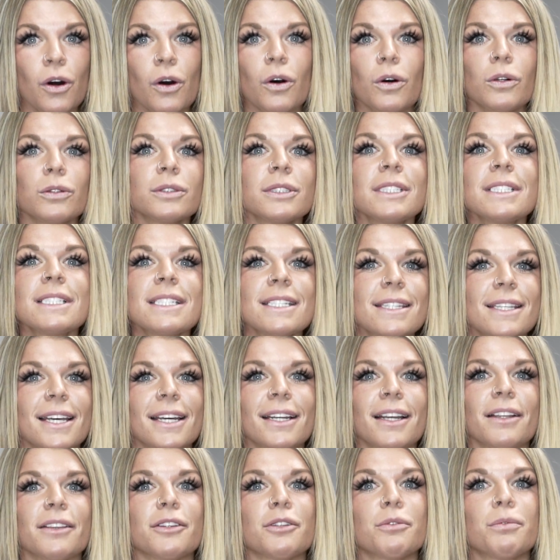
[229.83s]
only to
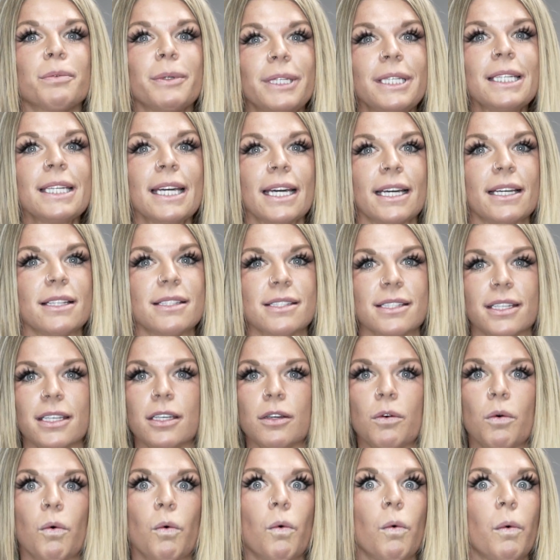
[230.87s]
then on the weekends
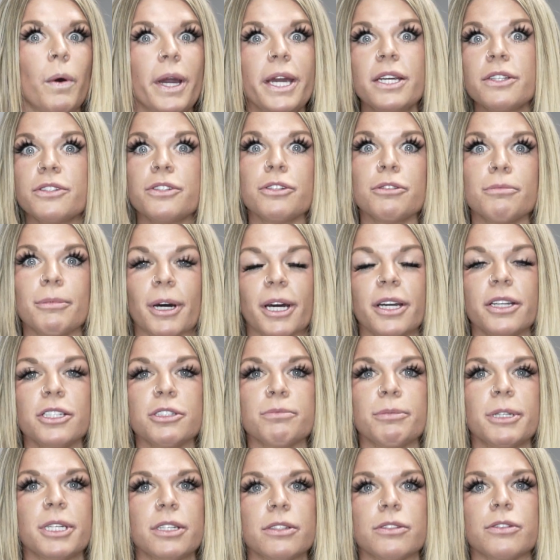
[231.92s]
eat way too
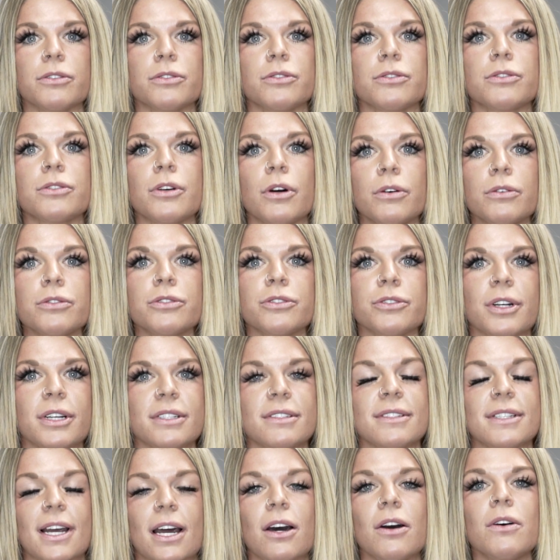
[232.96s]
much because you're so
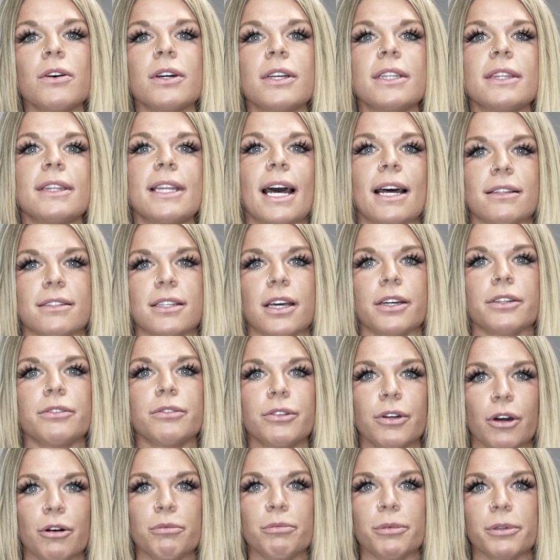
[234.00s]
stressed out and that's how you
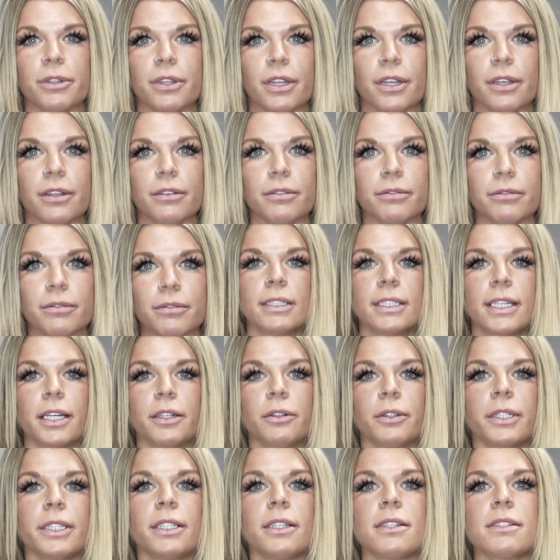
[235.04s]
cope with it. Not
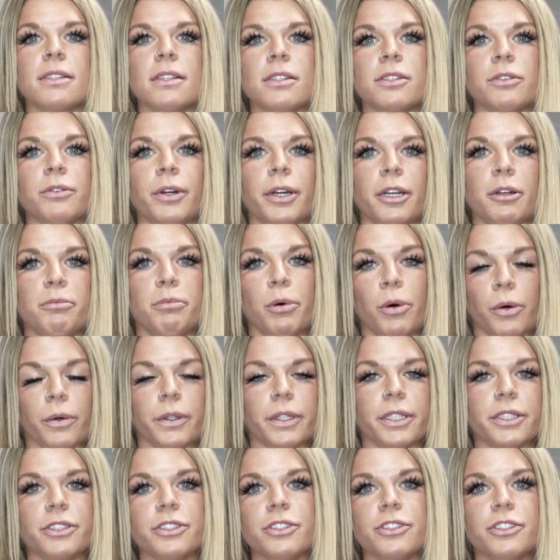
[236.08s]
only does this create a poor
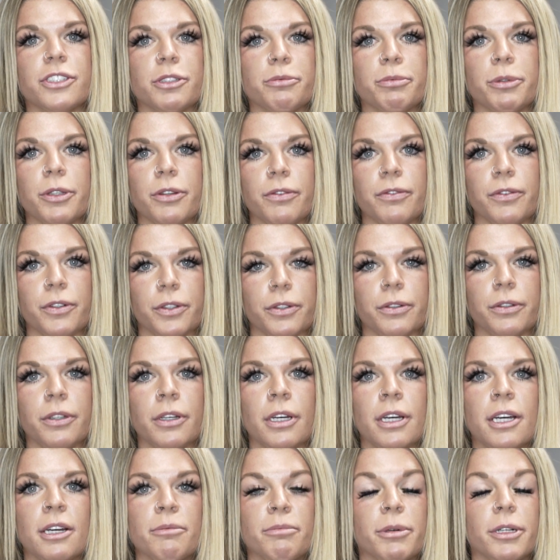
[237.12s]
relationship with food,
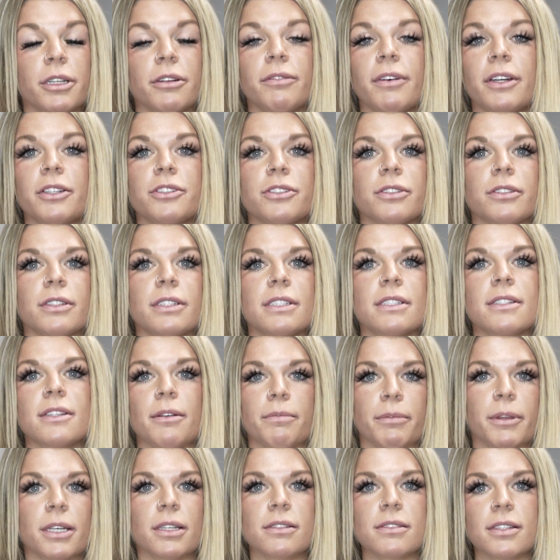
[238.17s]
but eventually
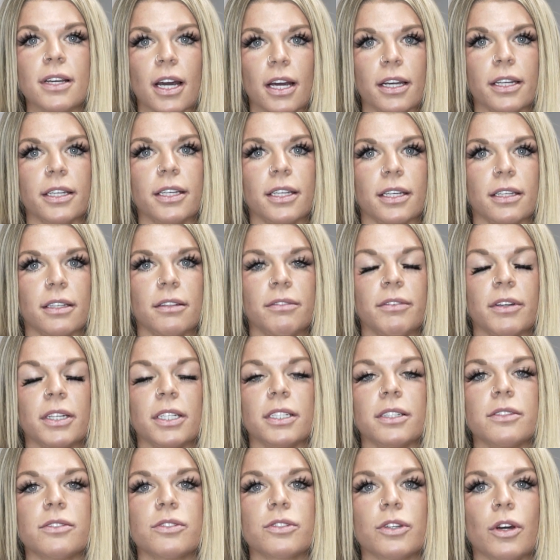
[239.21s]
something's gotta give
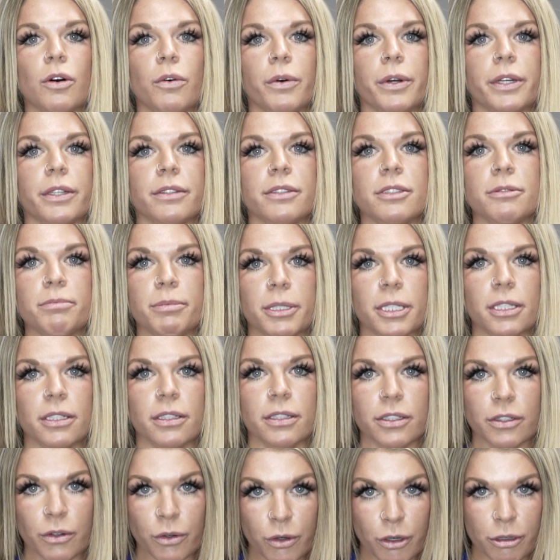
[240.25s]
and it's going to be
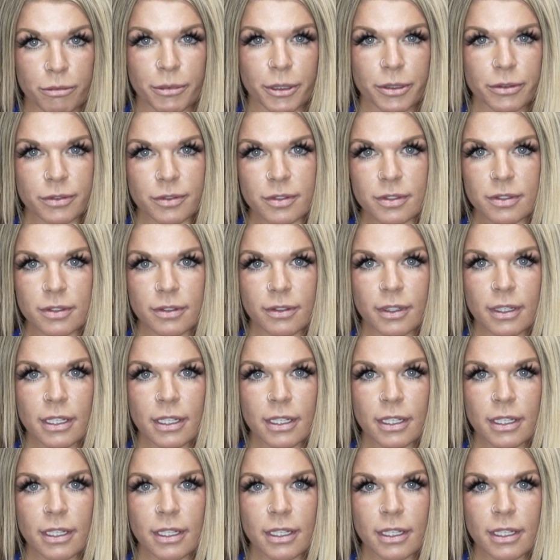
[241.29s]
your hormones.